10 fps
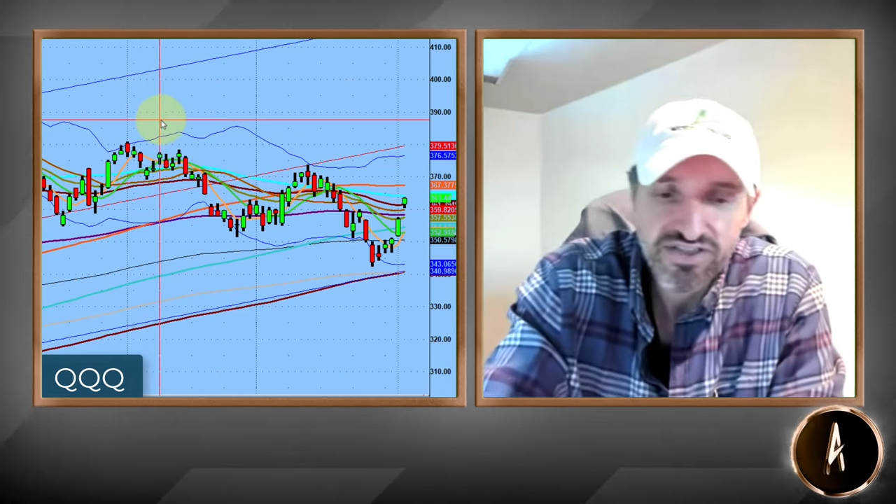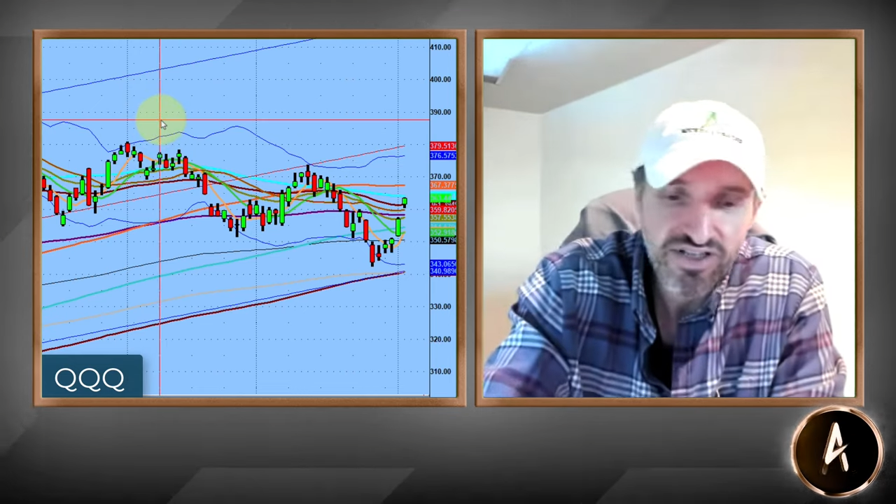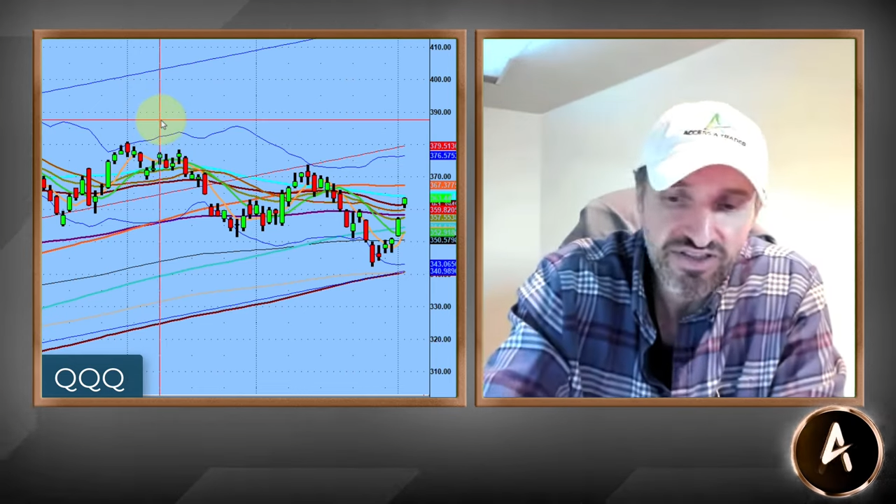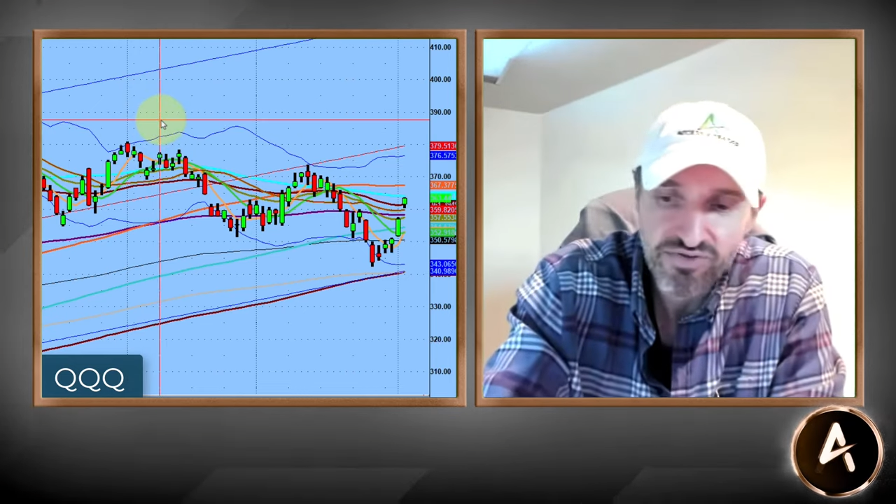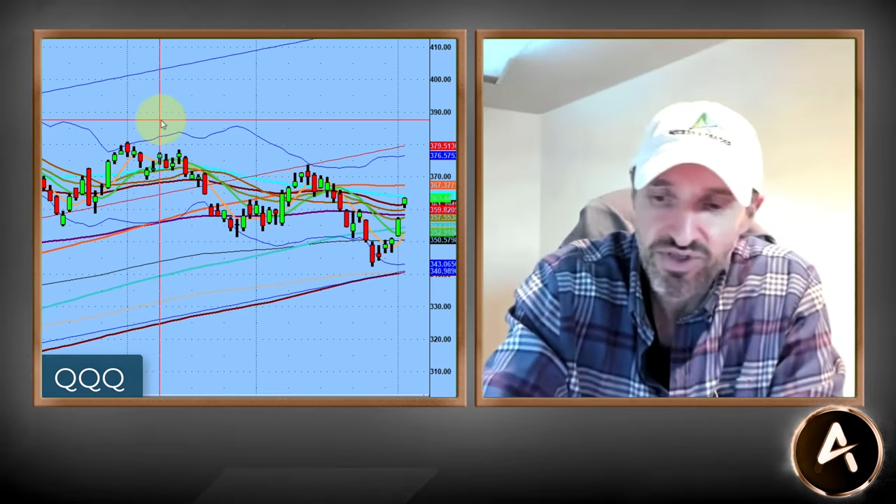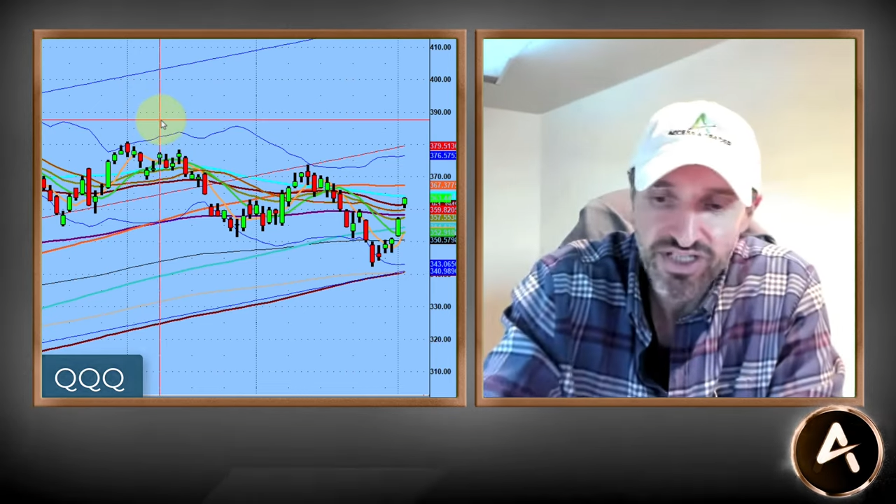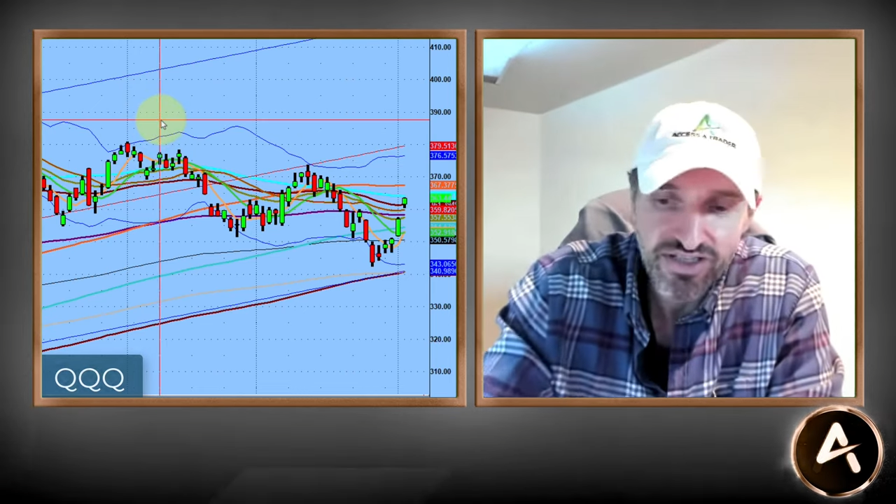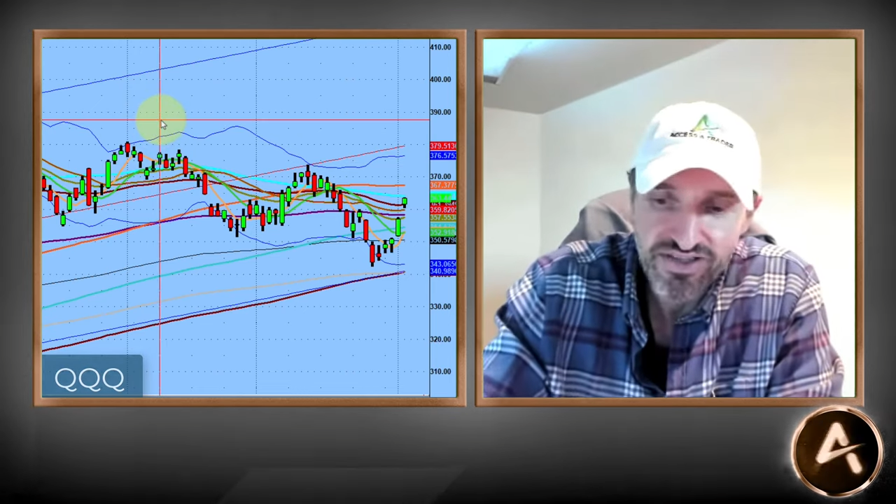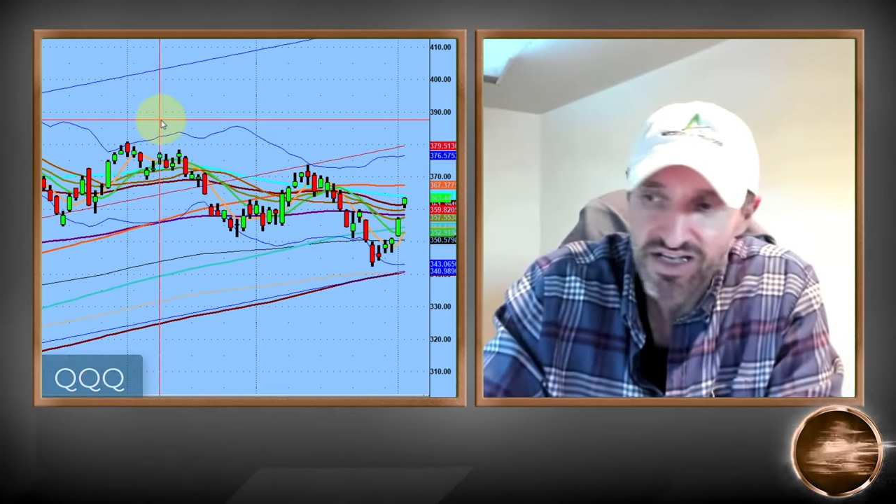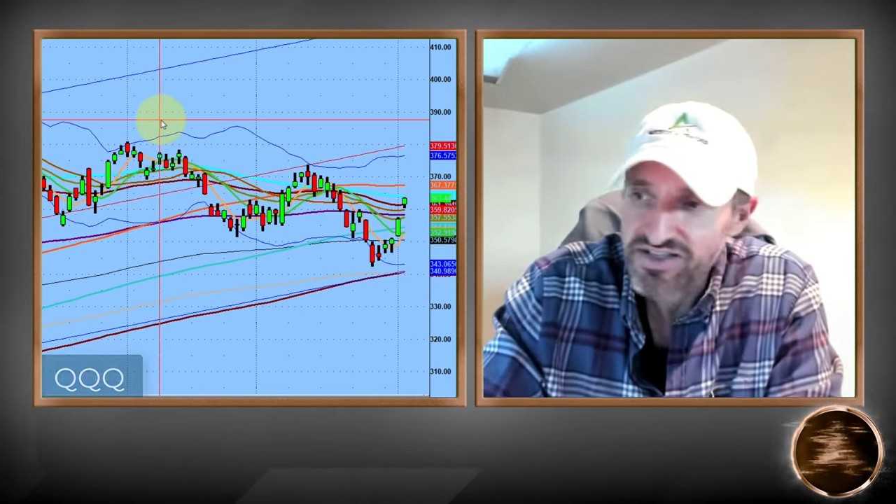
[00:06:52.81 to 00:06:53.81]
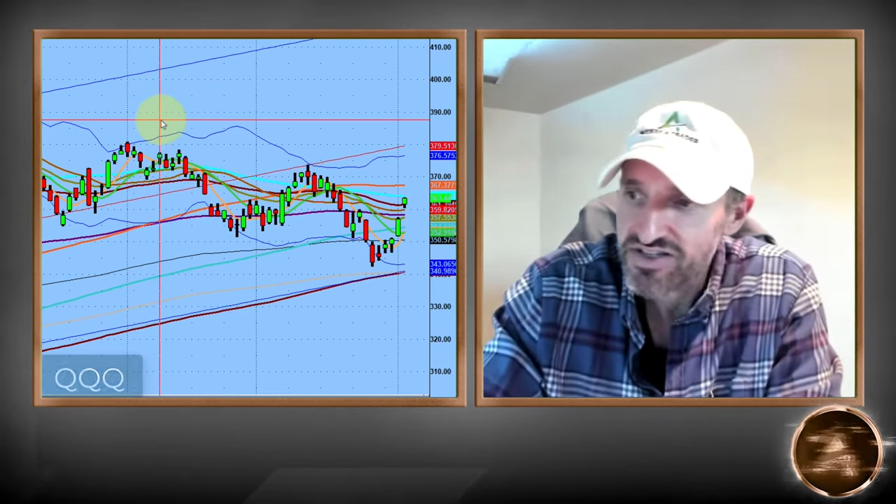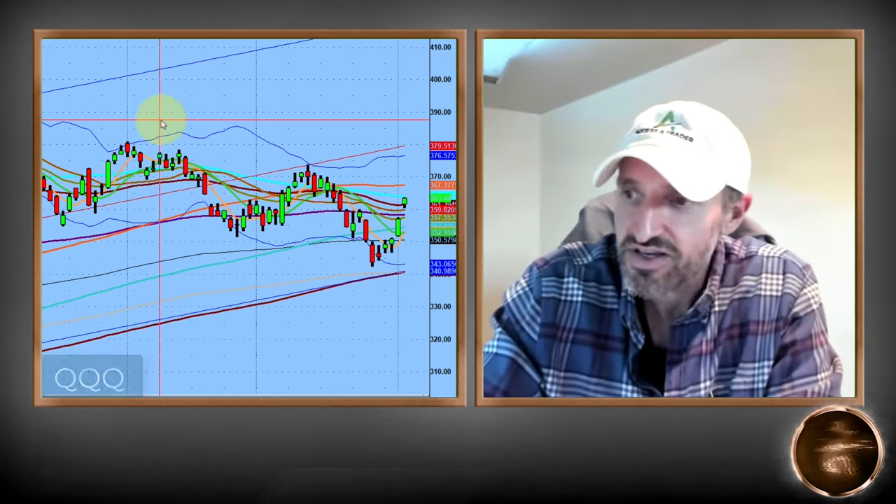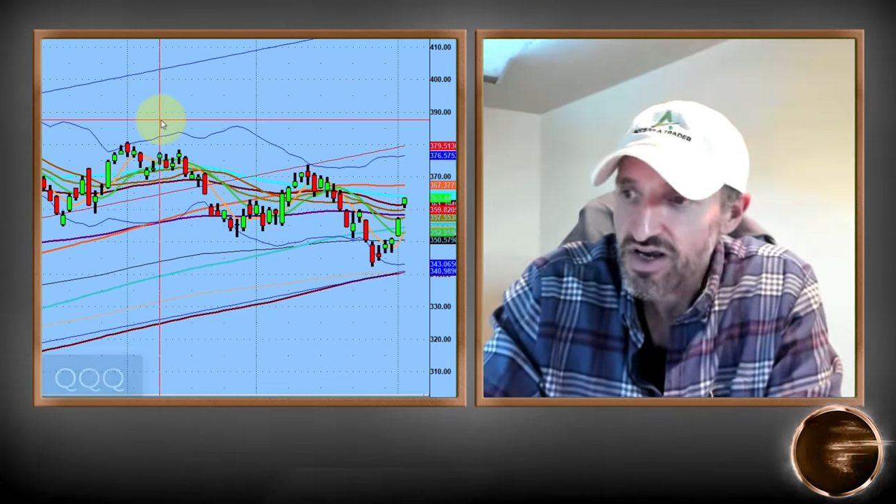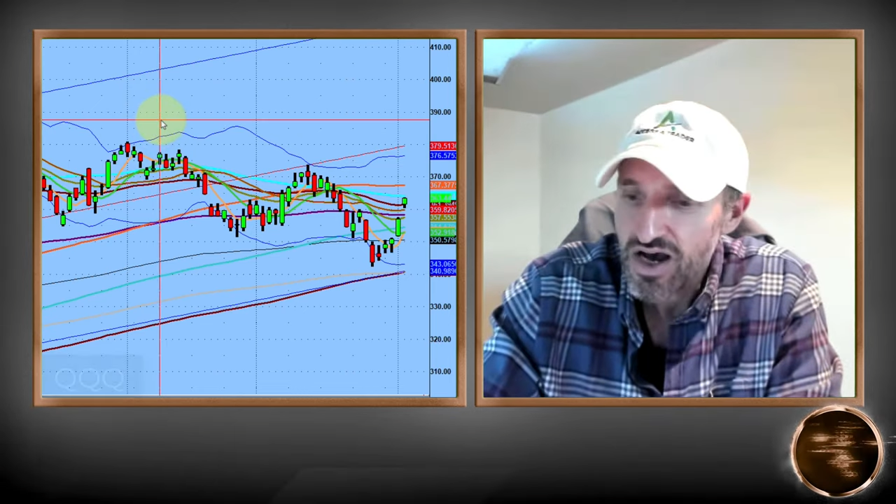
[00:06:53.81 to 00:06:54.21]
nothing really nuts.